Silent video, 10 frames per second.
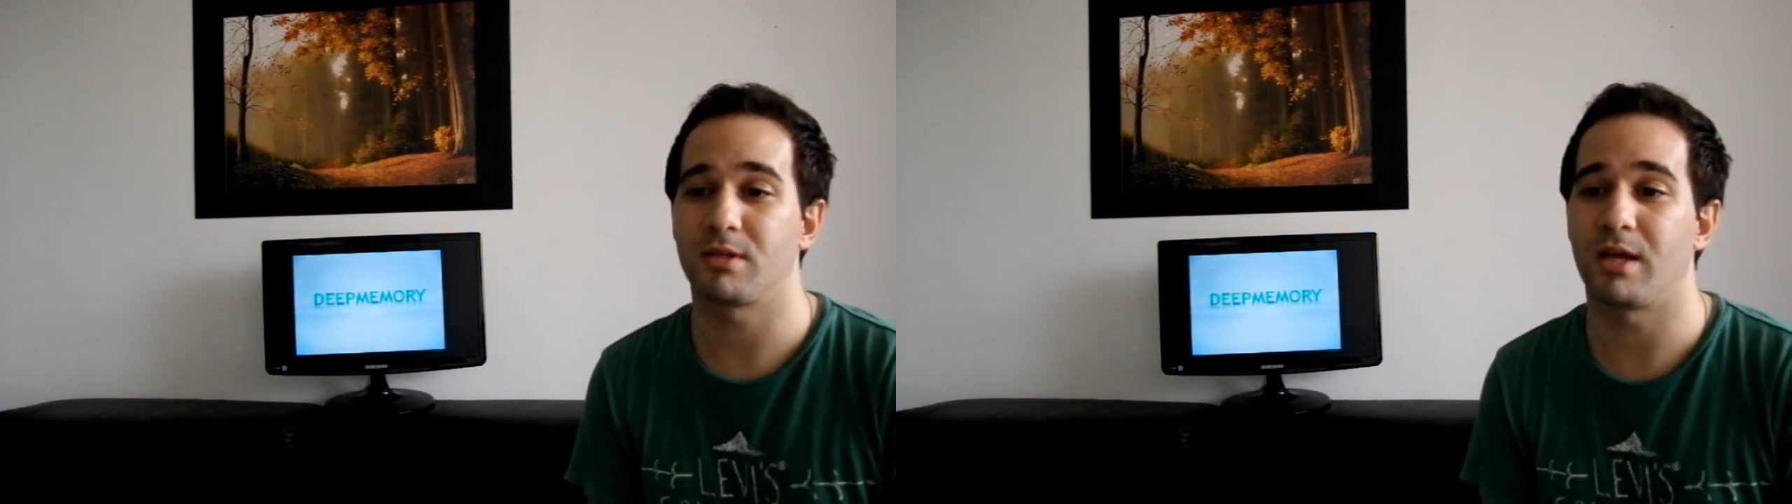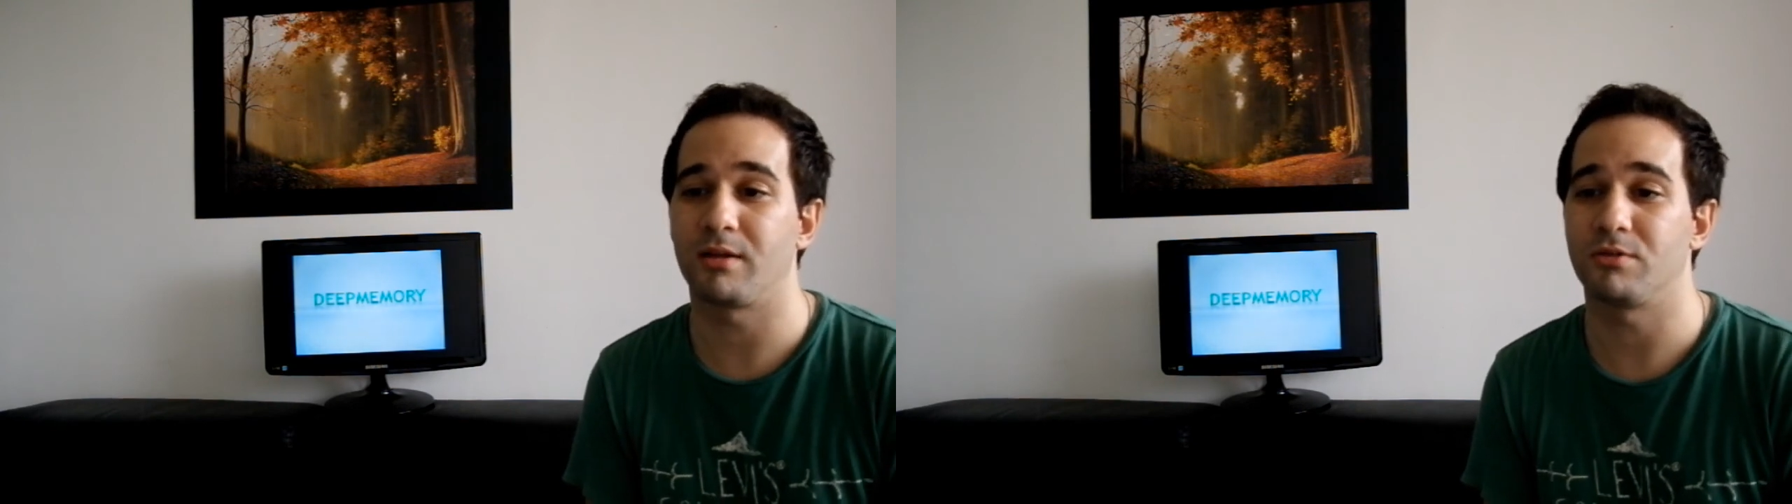
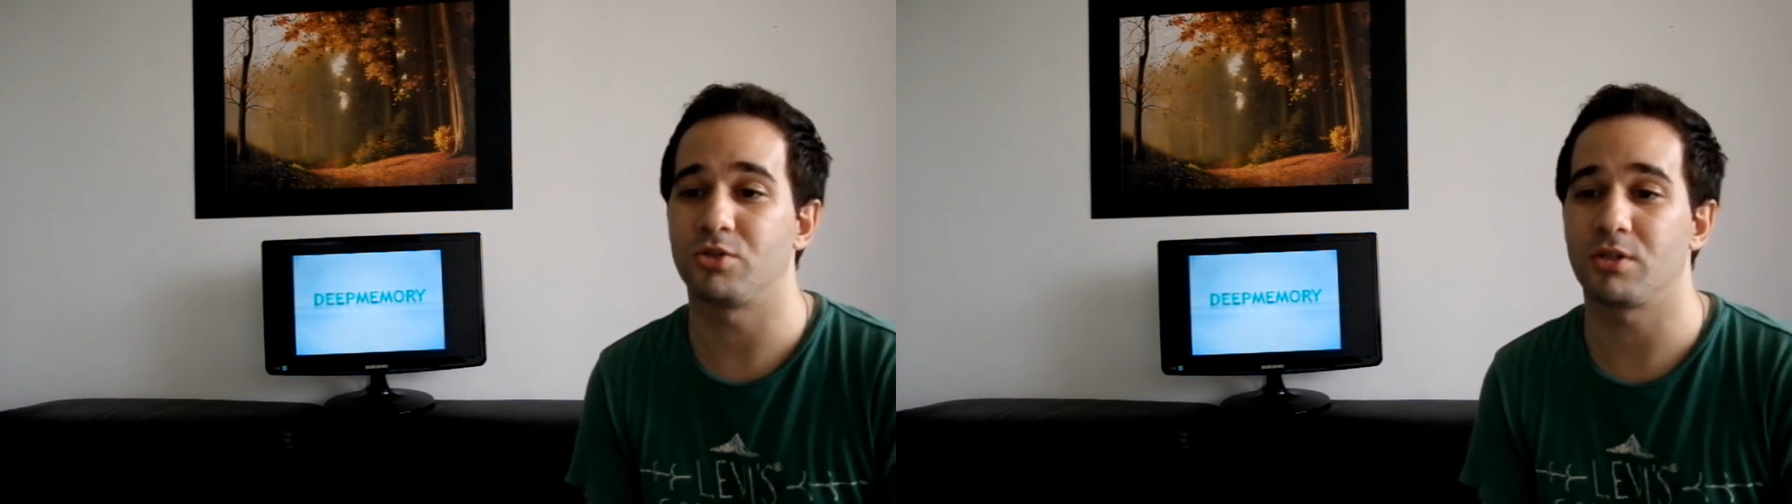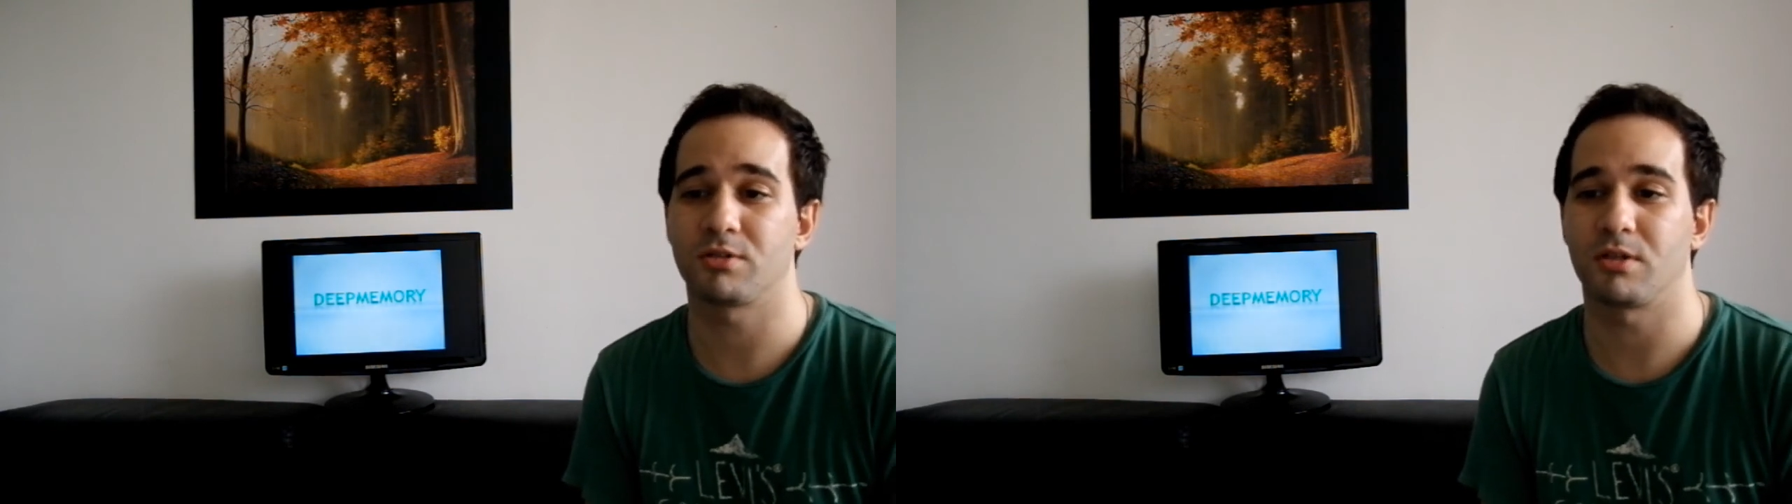and
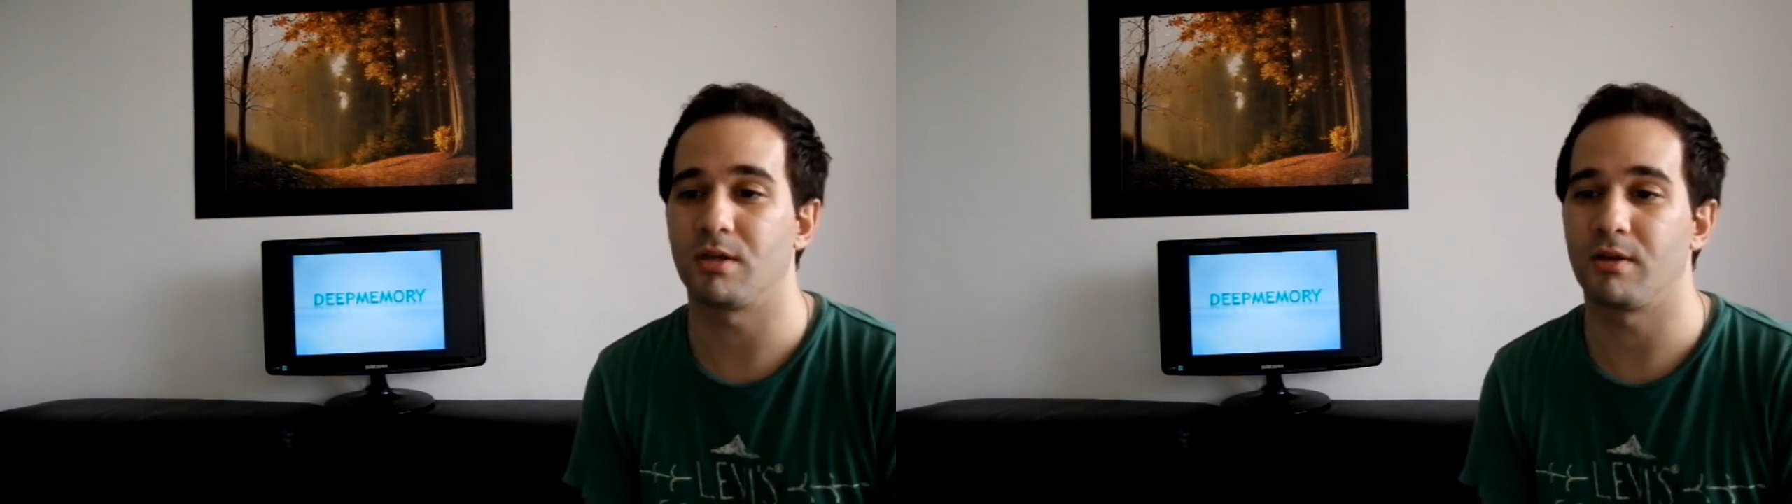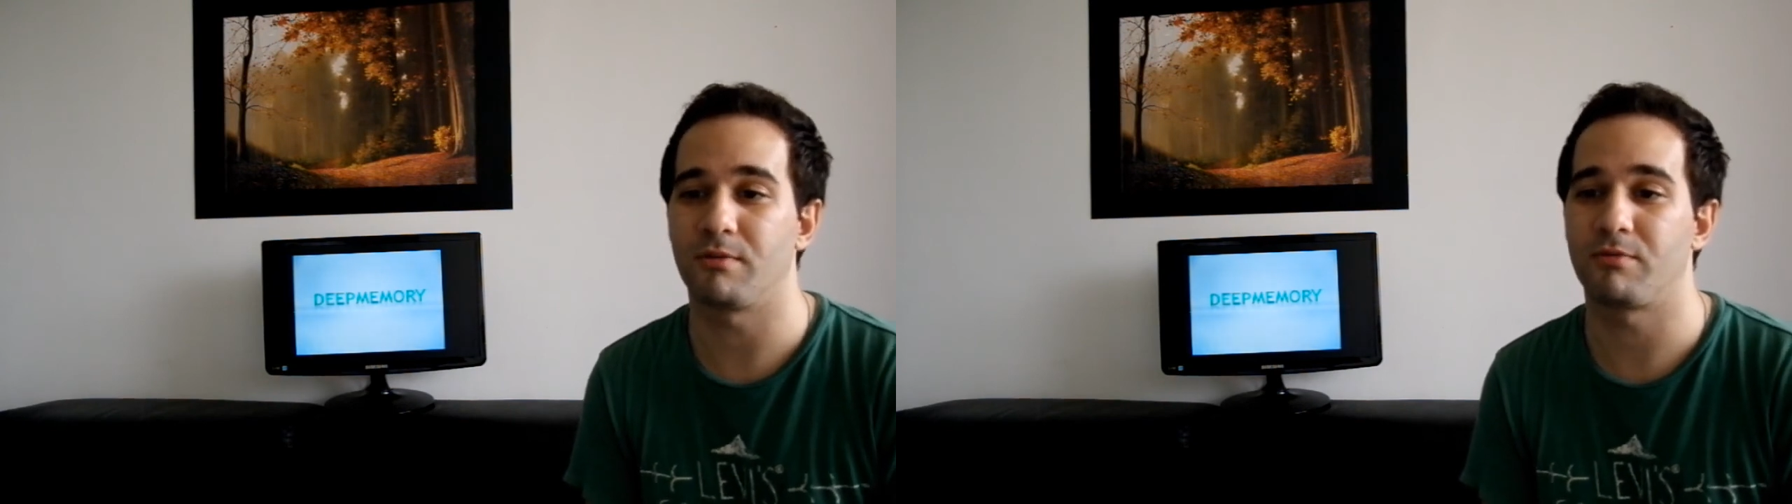just
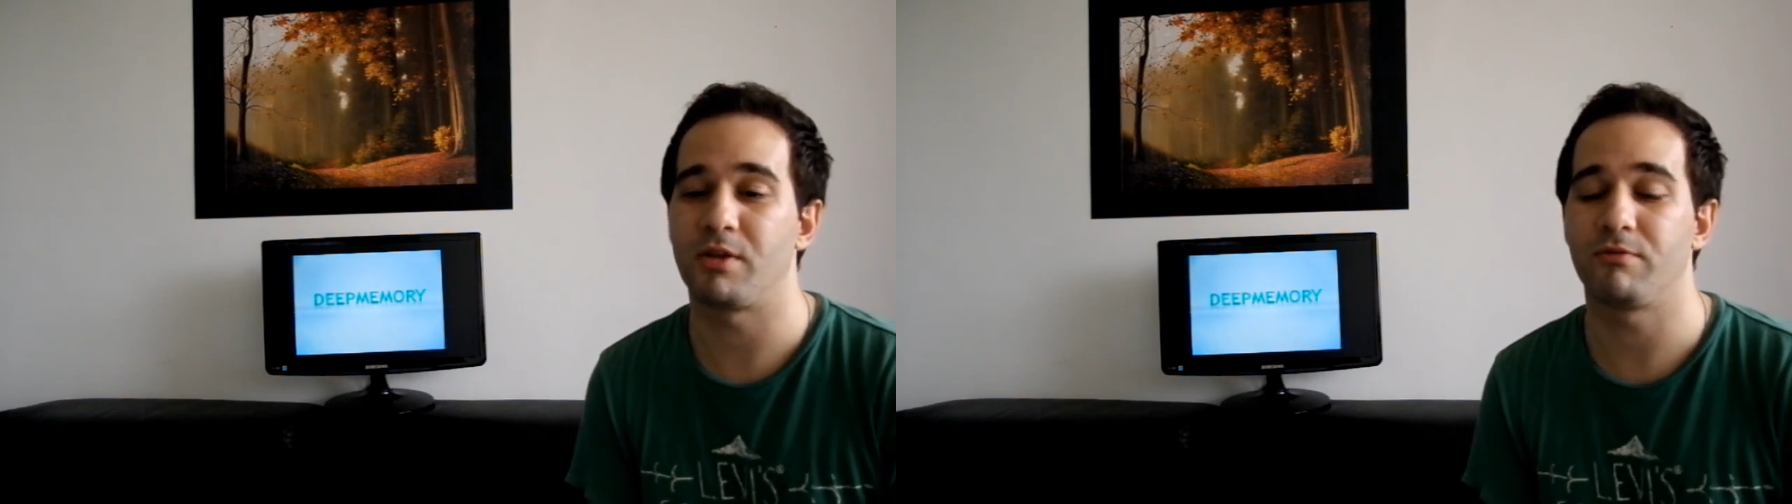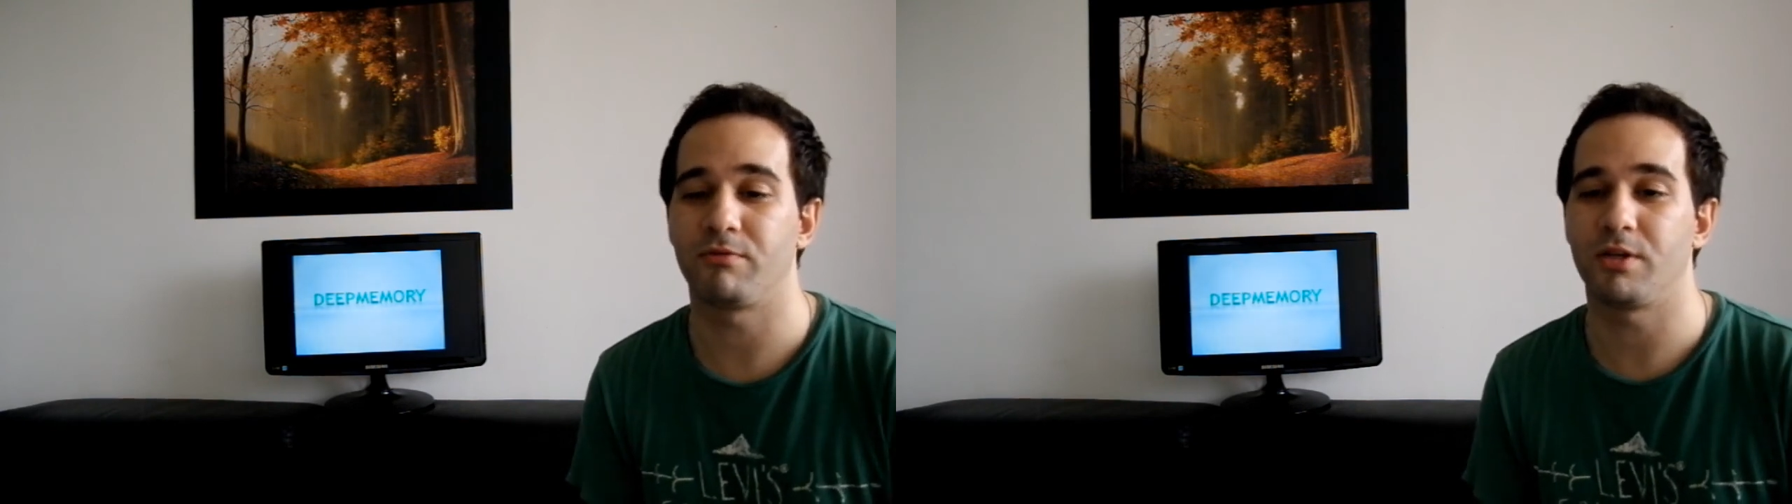feel
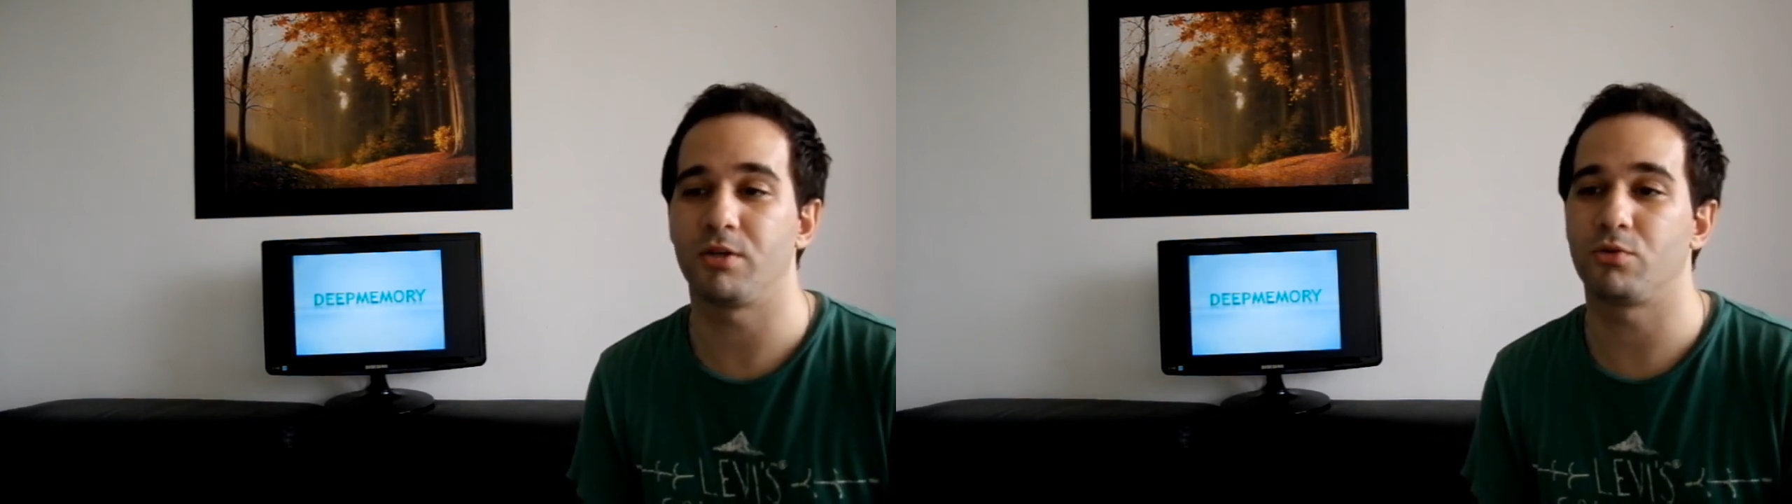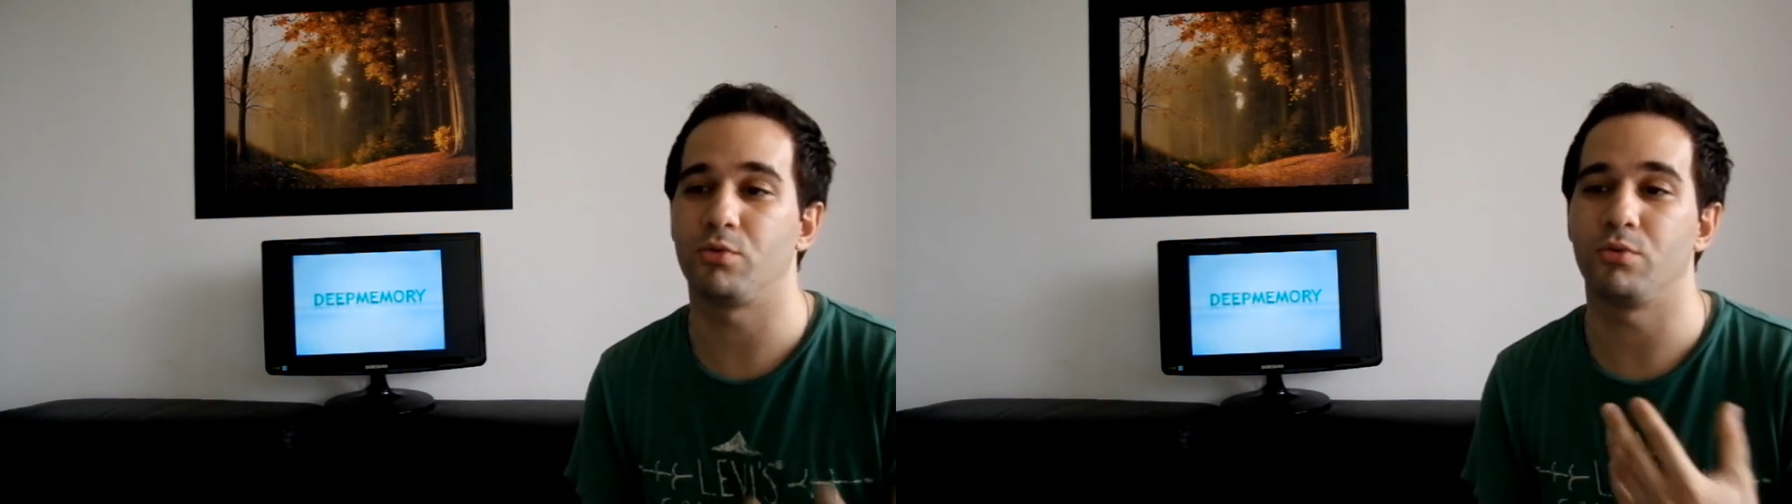free to